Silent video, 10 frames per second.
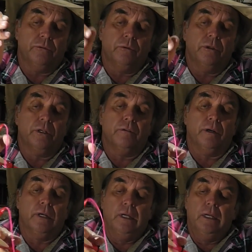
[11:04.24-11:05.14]
or
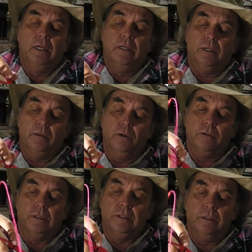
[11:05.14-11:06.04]
whatever. So
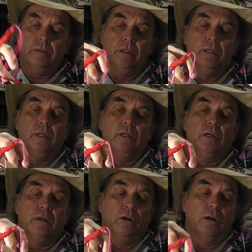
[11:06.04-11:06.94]
what you do,
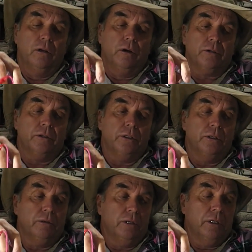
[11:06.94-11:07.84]
I like to
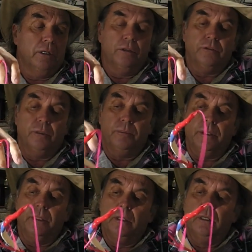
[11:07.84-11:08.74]
do, is
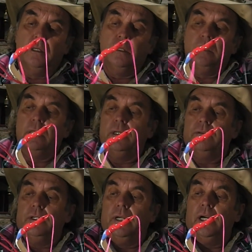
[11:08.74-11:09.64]
simply get
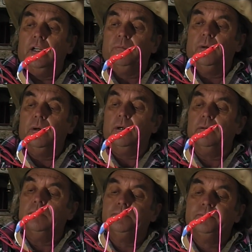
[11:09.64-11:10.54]
your gas
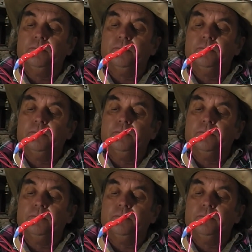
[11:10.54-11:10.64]
bottle